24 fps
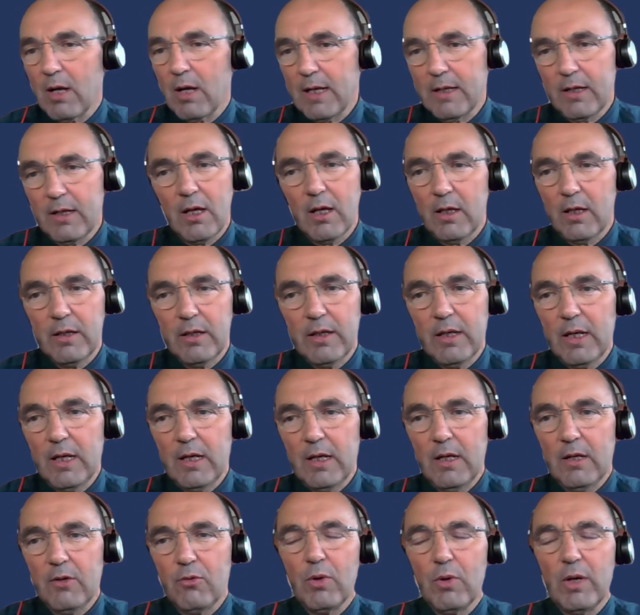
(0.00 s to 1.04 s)
And
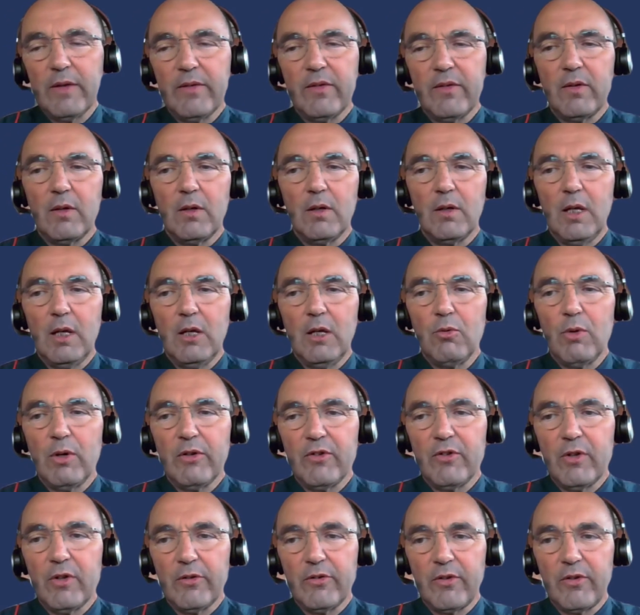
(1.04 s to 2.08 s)
indeed, it was uh, it
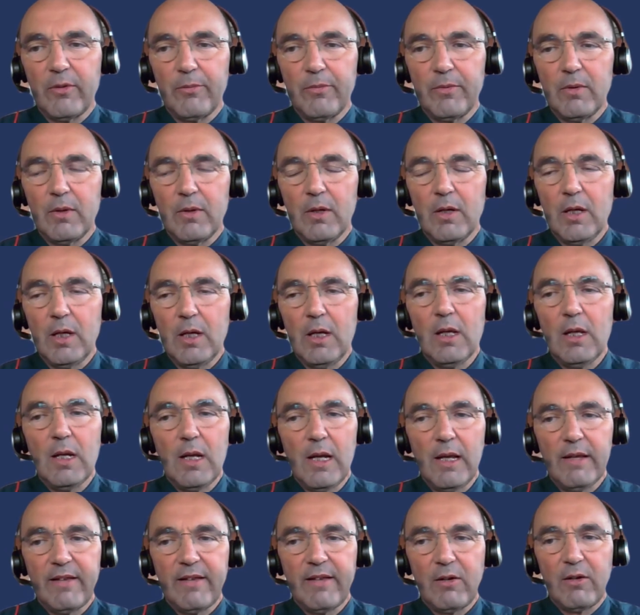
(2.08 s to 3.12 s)
was done some,
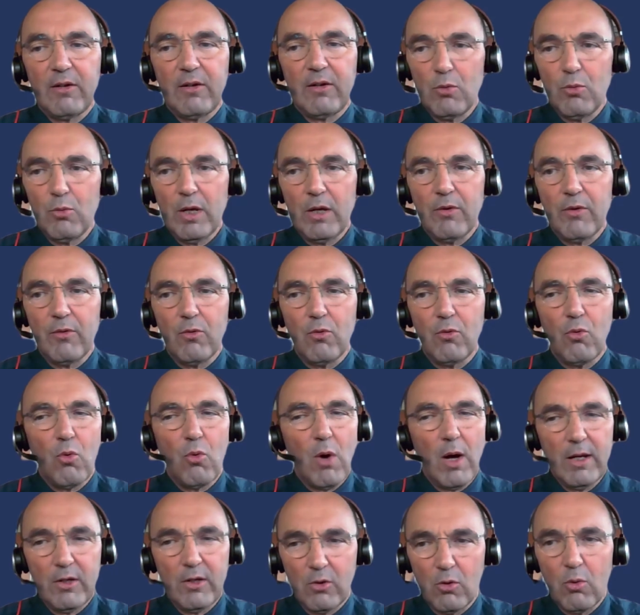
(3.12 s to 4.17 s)
in less than one week,
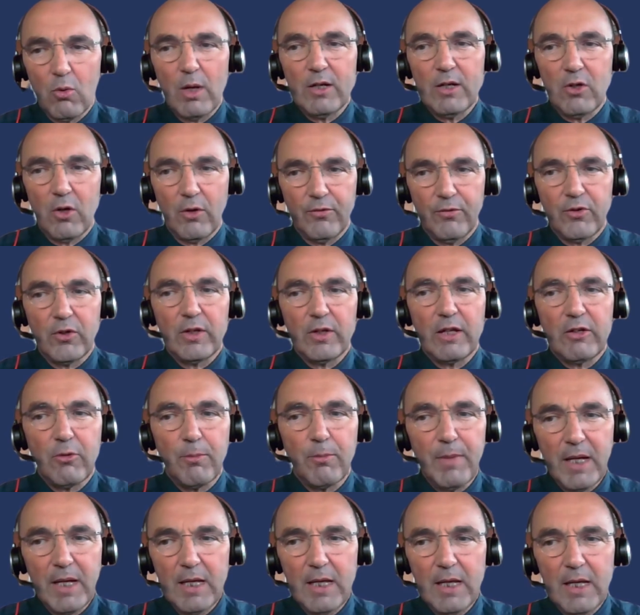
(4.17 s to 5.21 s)
quite quite often at the
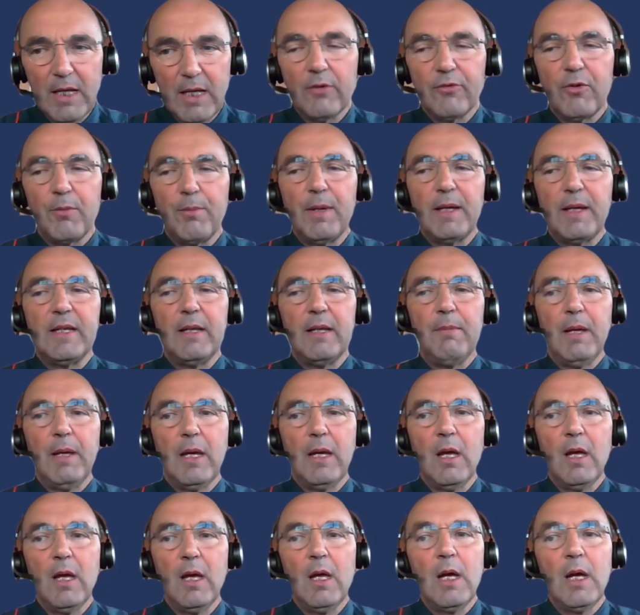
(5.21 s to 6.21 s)
beginning of the pandemic.